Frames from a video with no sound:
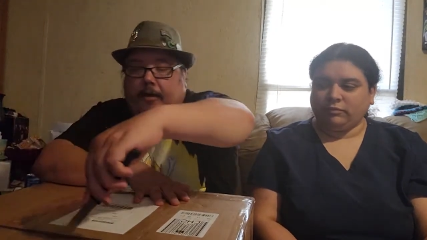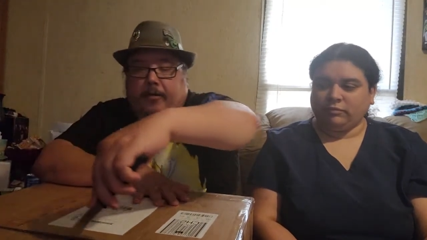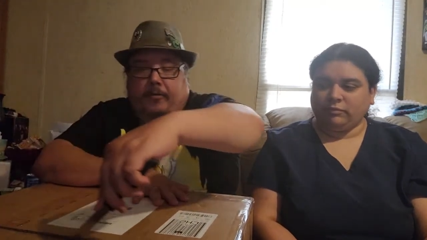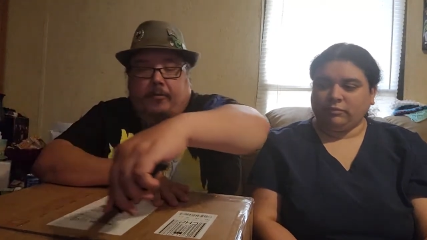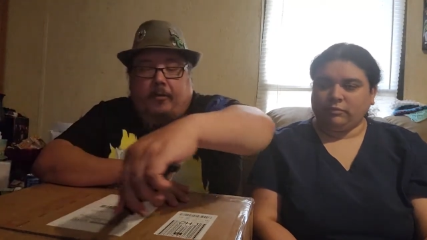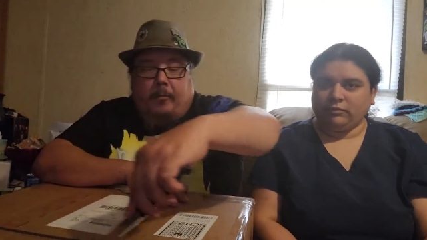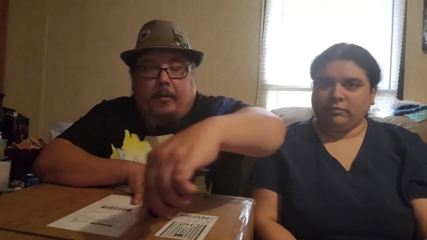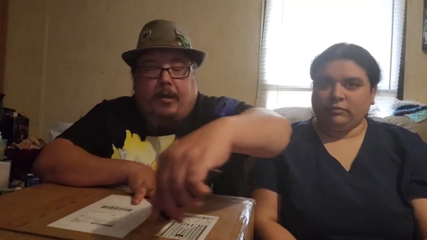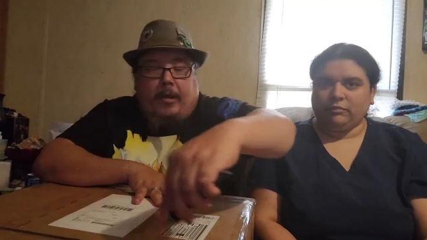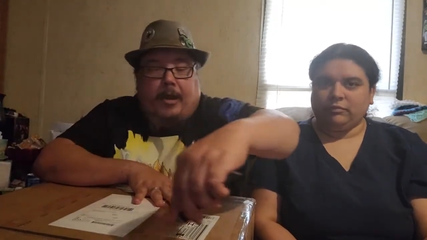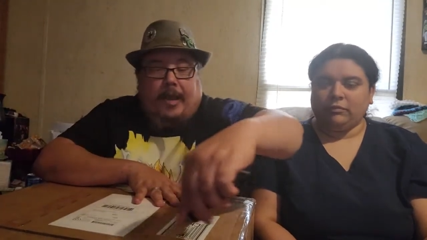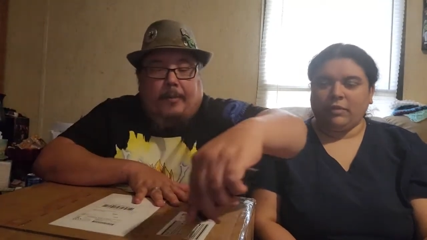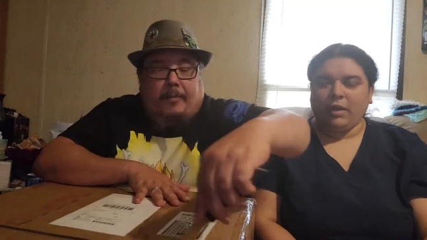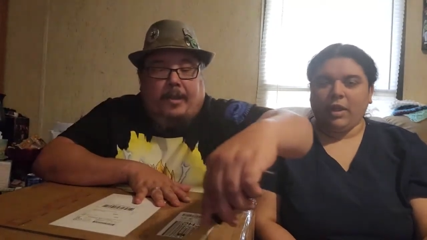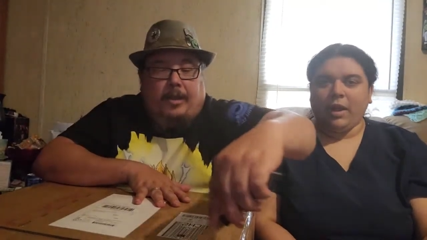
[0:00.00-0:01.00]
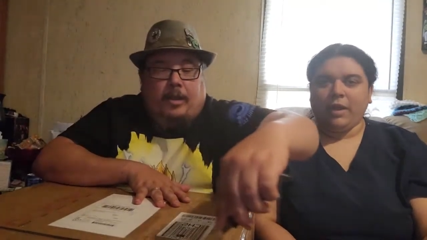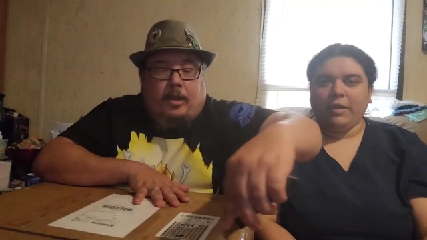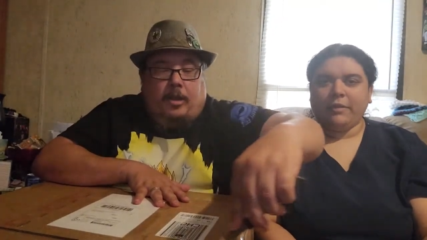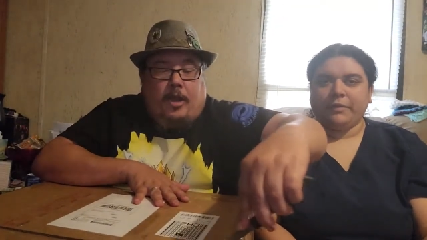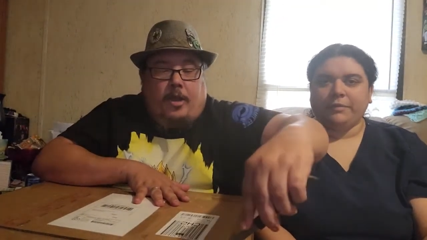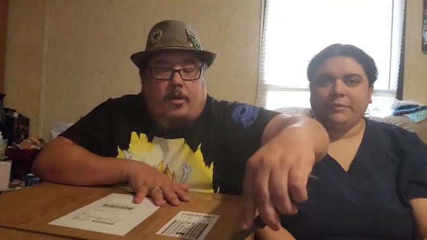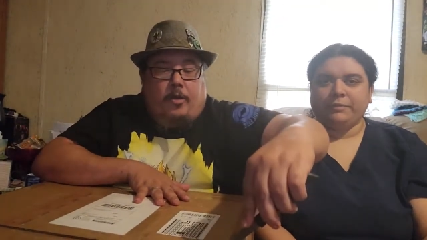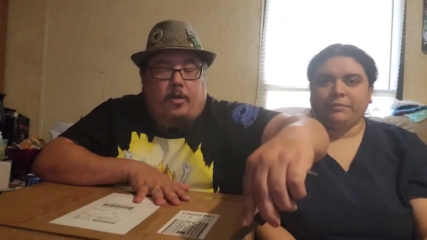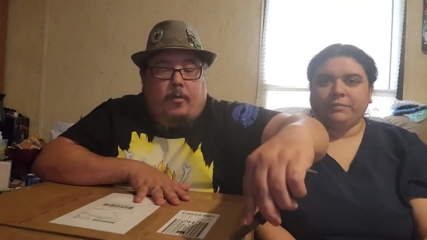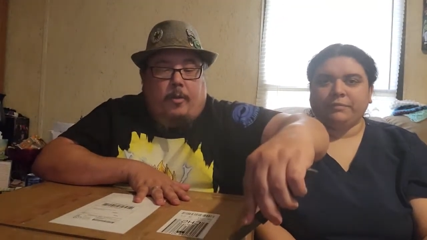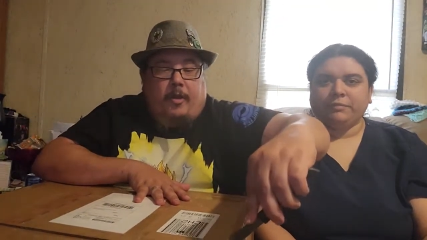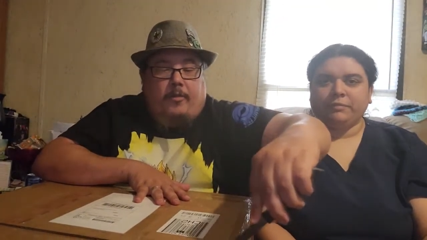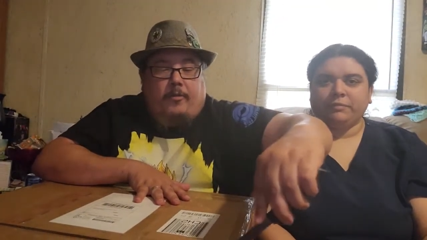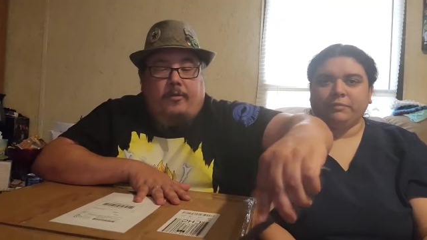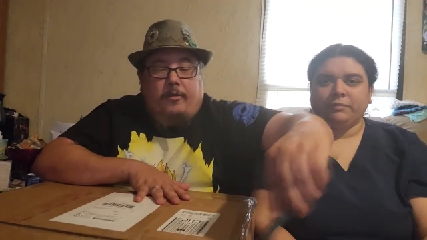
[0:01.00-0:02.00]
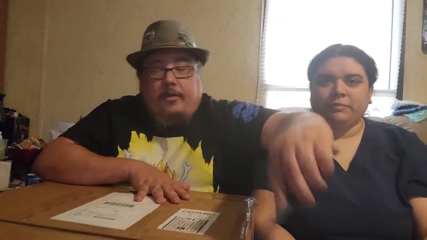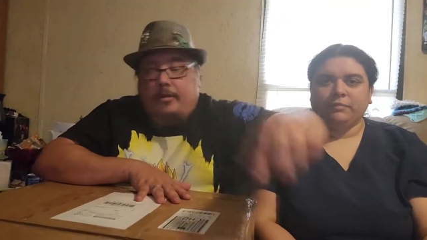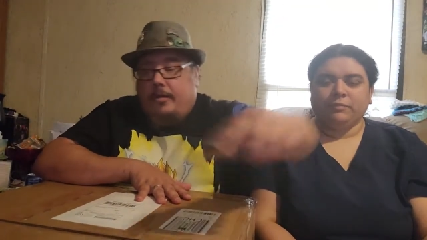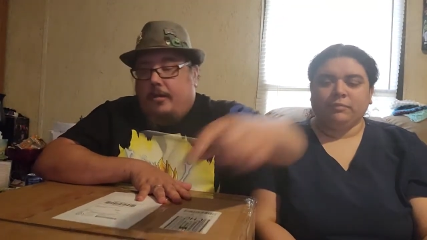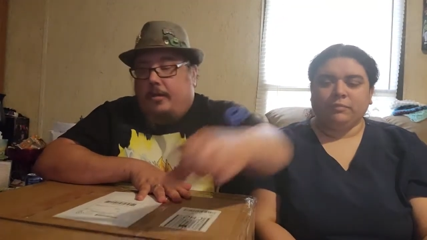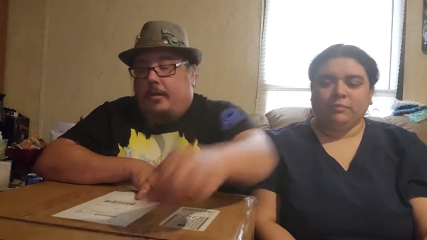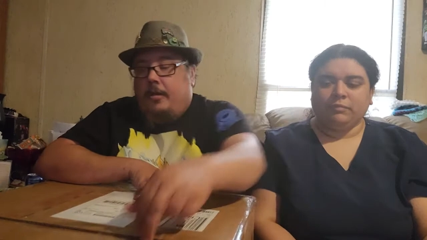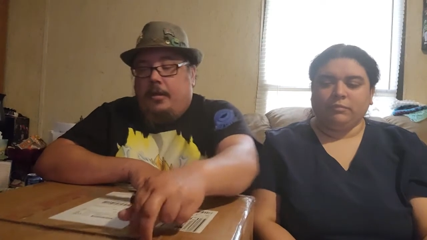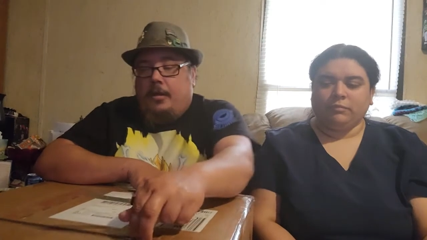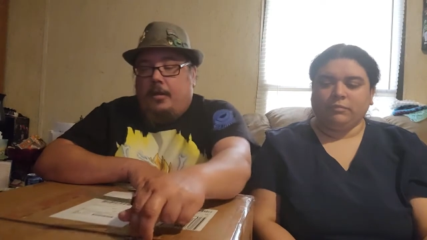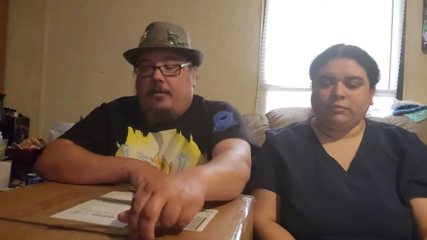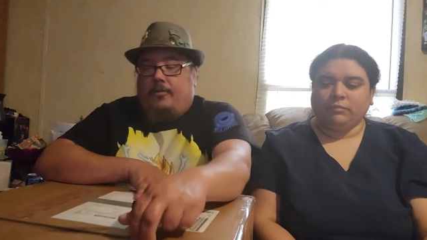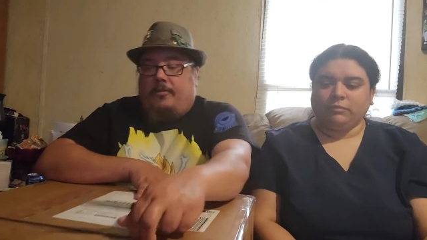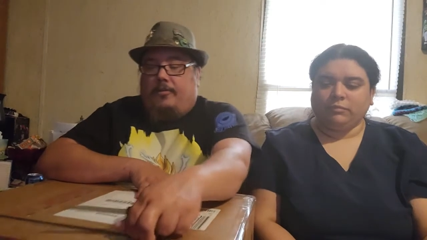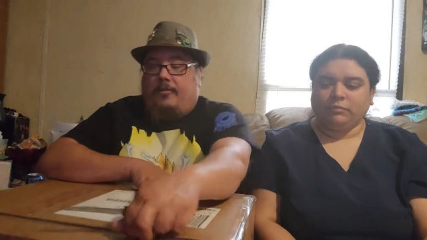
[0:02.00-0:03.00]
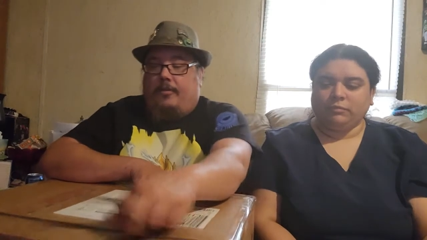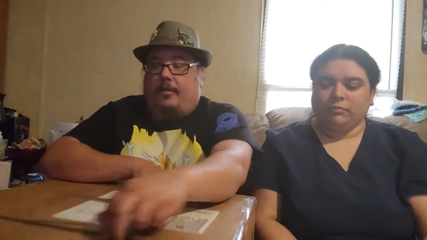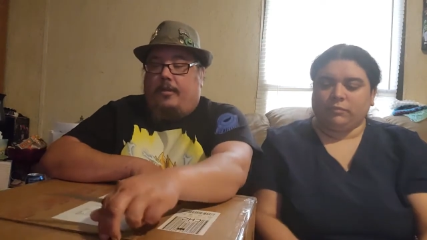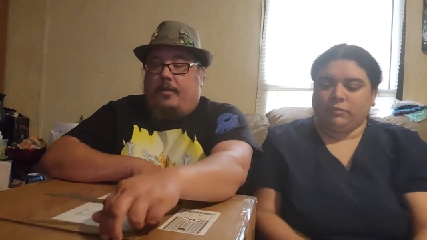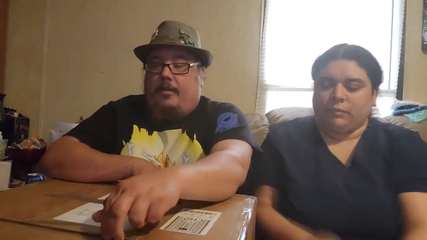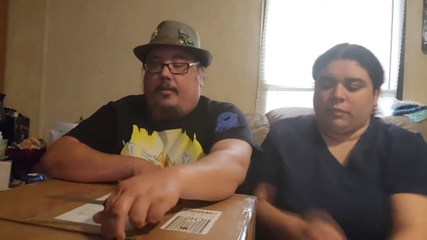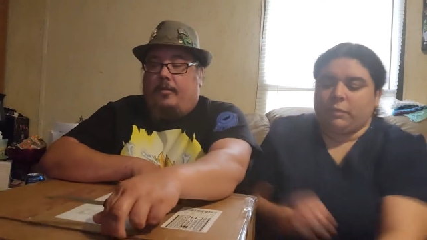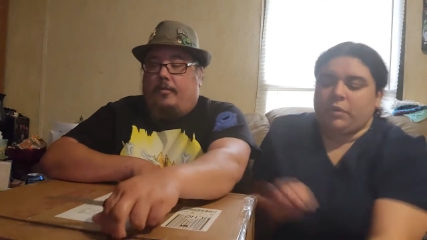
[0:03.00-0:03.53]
Speaker 1: doing well. I've been a little under the weather. Just yeah.